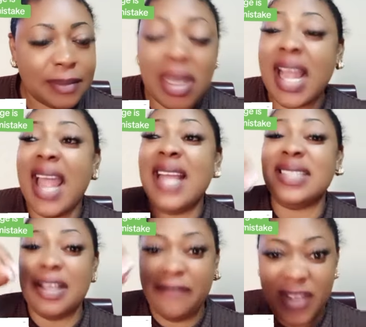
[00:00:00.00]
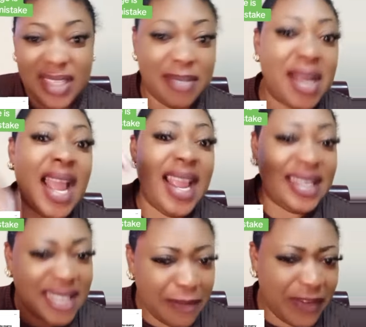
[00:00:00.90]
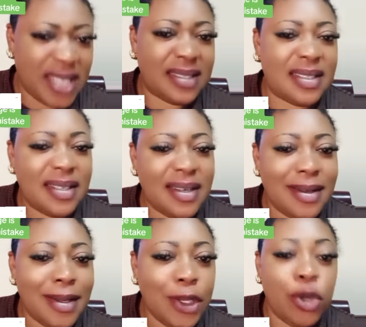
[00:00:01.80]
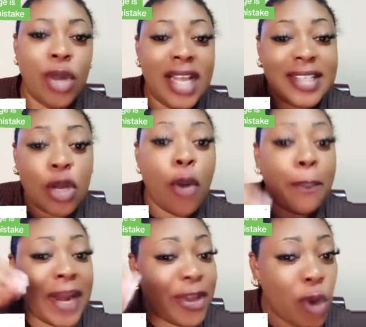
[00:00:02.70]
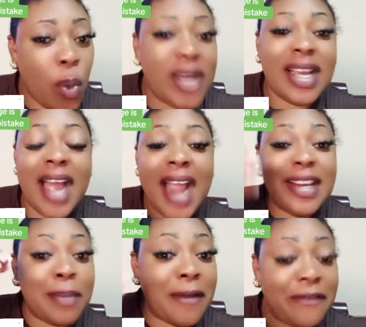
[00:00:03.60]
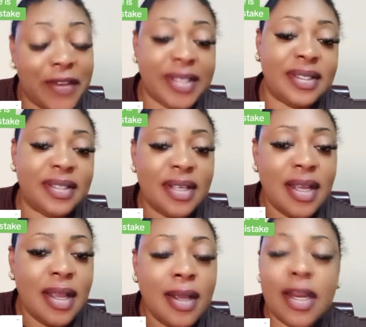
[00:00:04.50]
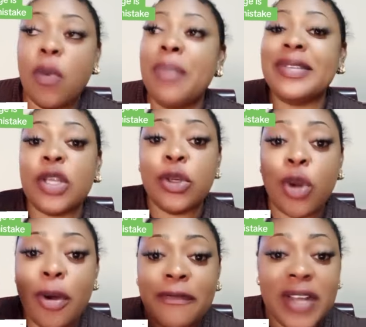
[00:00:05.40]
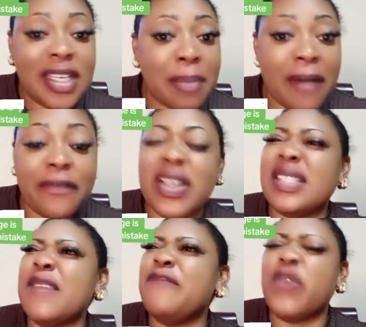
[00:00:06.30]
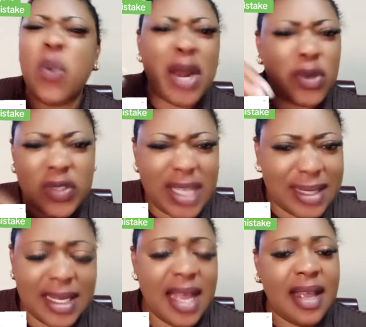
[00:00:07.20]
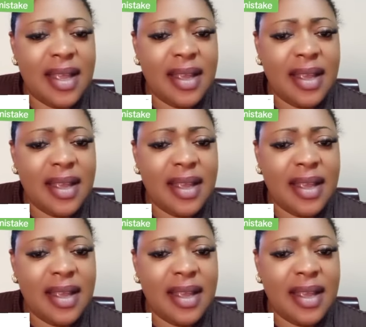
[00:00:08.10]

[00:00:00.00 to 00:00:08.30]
Make her enter first. Make her enter first. You enter, come plan your wedding, hide the man's face. Now when we say you don't unveil the man's face, everywhere don't scatter.